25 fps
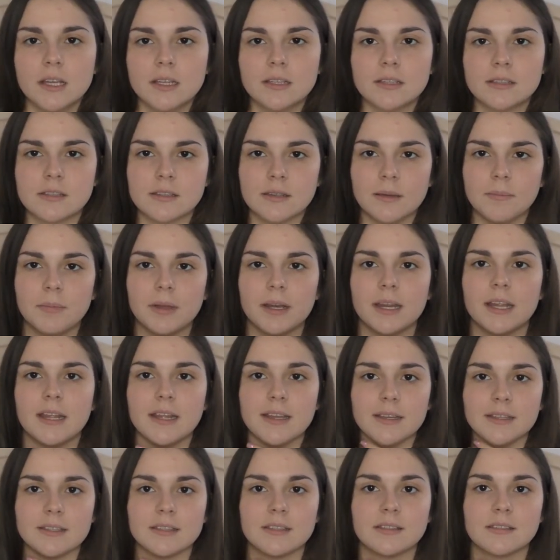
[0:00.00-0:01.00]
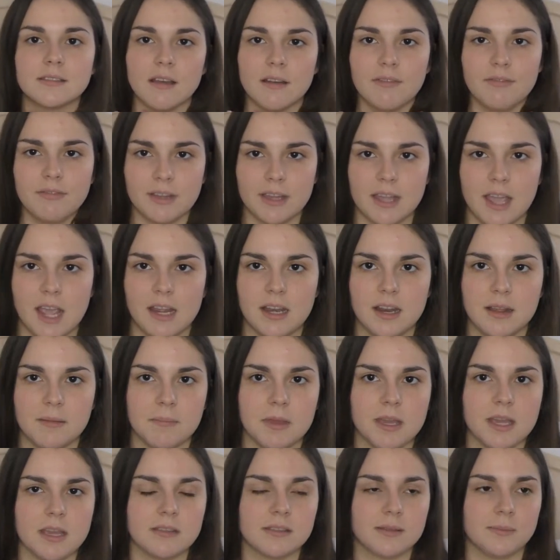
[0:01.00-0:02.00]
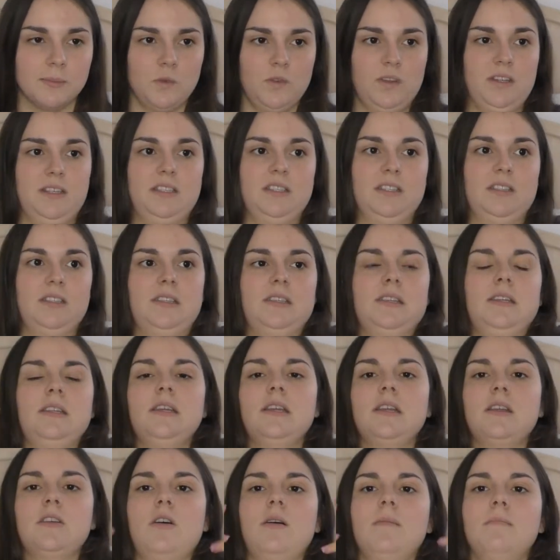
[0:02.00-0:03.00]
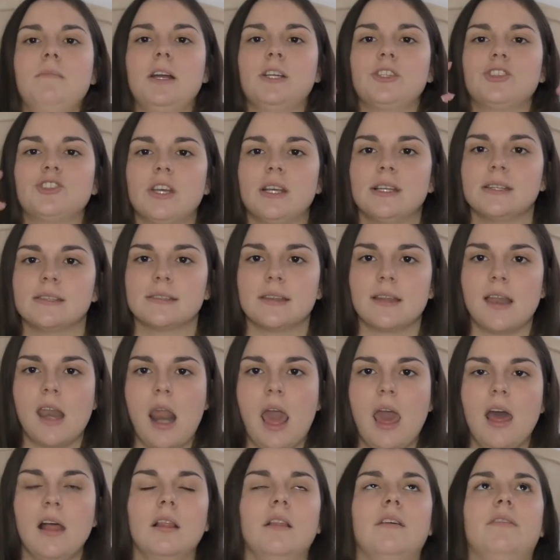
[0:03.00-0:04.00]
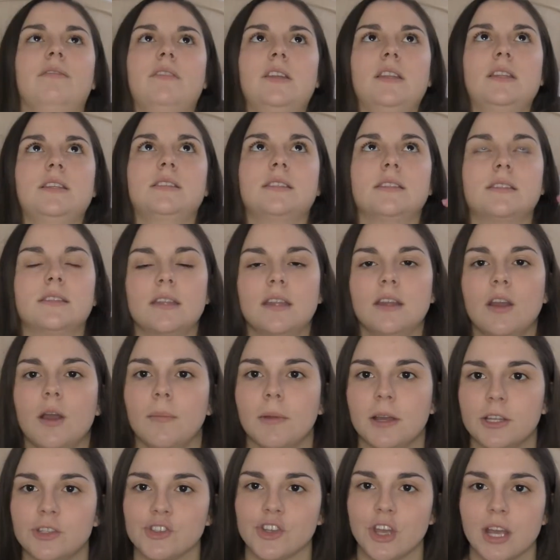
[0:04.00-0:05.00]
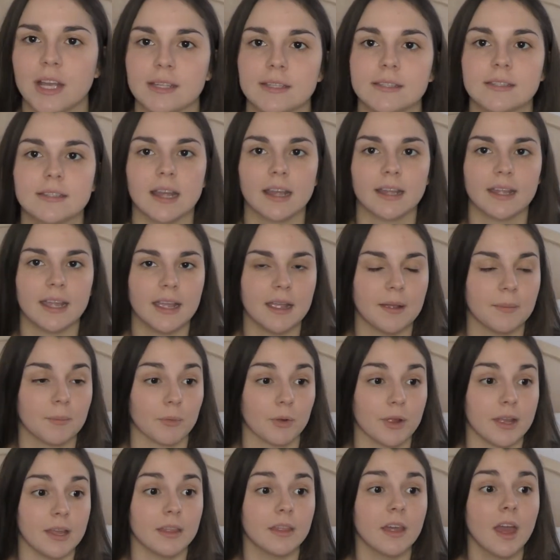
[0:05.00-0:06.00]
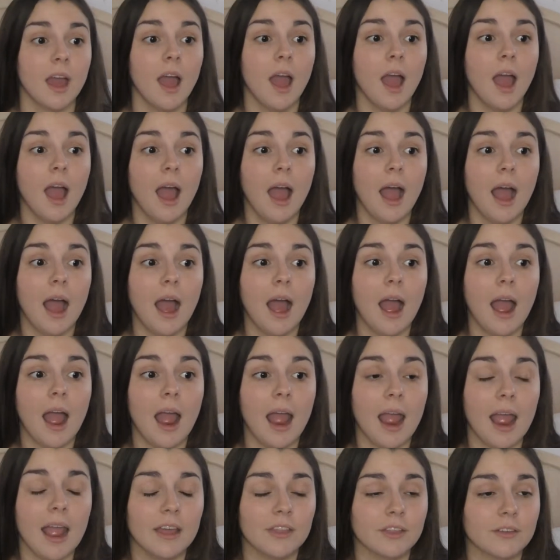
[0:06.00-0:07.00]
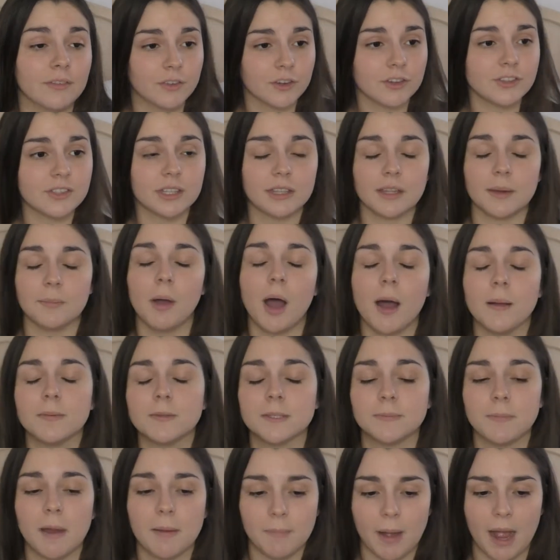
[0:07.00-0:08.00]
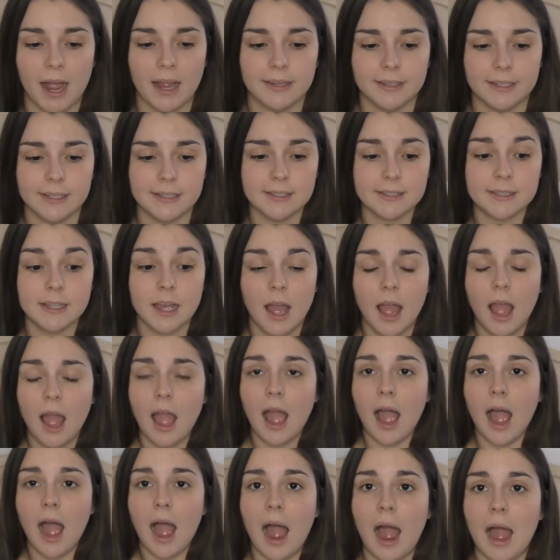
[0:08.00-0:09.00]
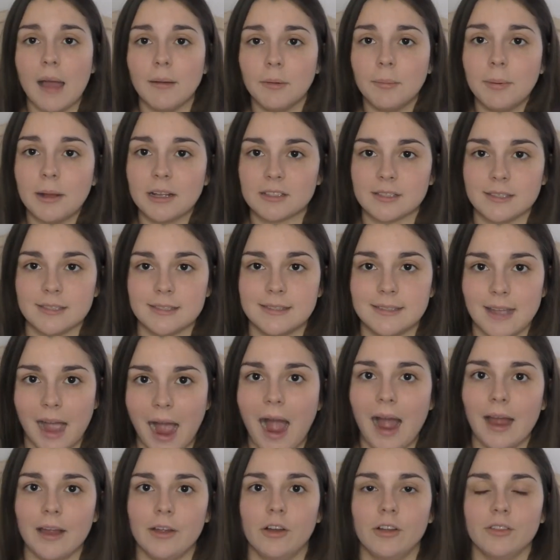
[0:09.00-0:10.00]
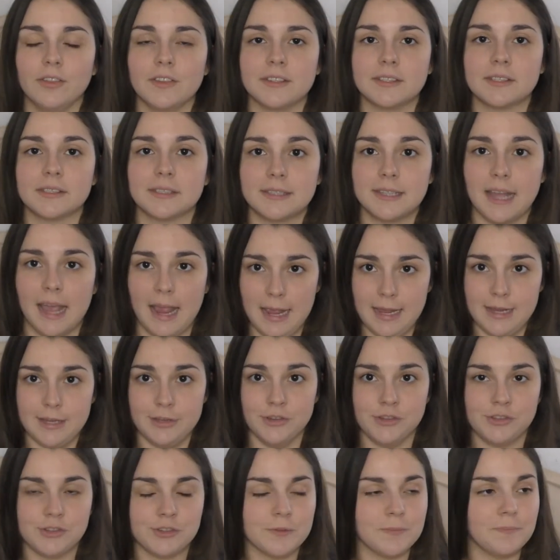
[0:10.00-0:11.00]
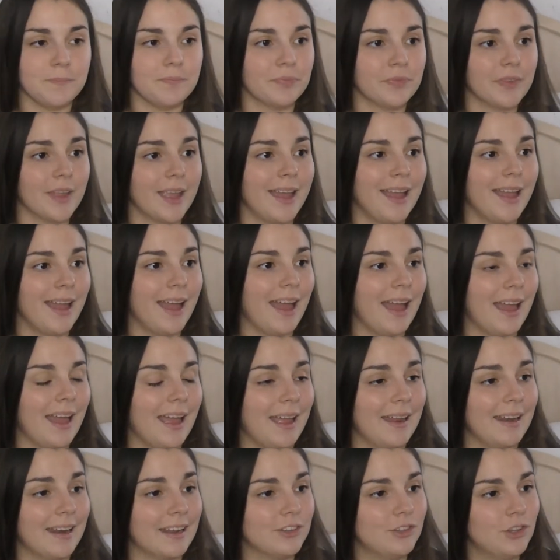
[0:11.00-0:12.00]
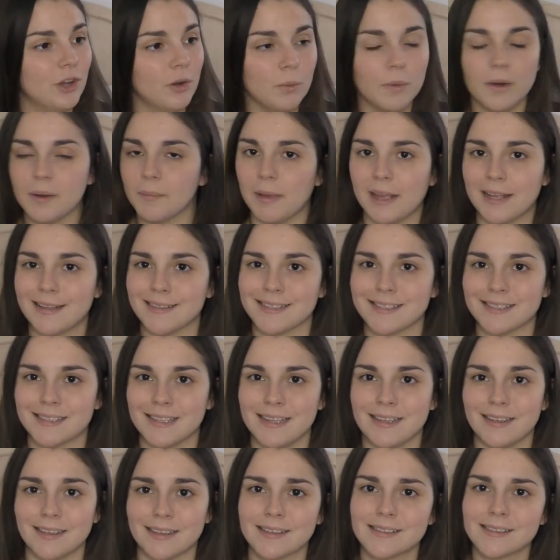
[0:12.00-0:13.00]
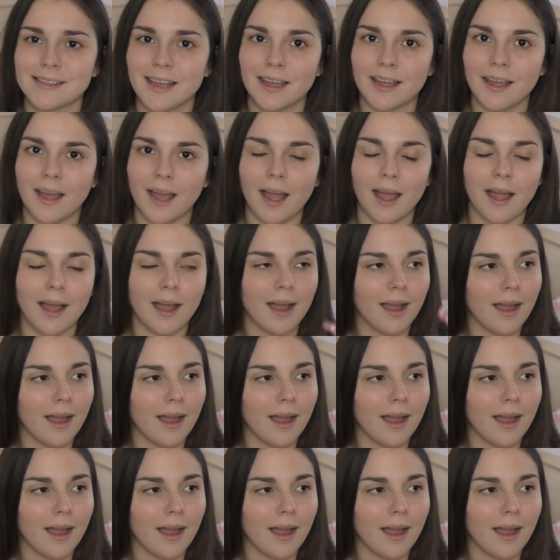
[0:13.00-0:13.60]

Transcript: somebody is suffocating me. Someone is sitting on my chest. An elephant is sitting on my chest. I can't breathe. And the first thing that pops in my mind is, I'm about to die on this stage. And I don't want to make a scene because I